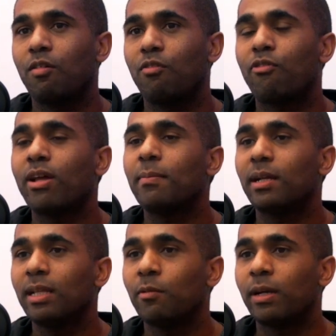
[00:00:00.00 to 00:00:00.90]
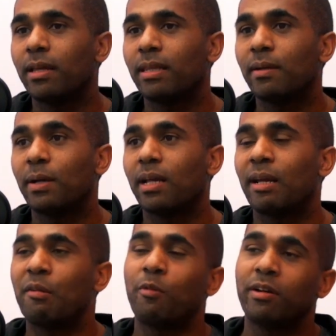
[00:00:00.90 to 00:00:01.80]
fundamentally, when I think about
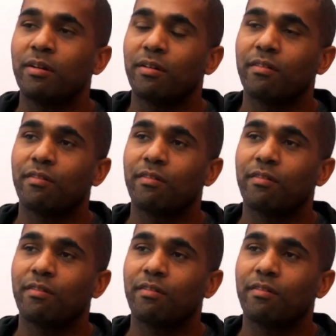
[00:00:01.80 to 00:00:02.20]
it, and when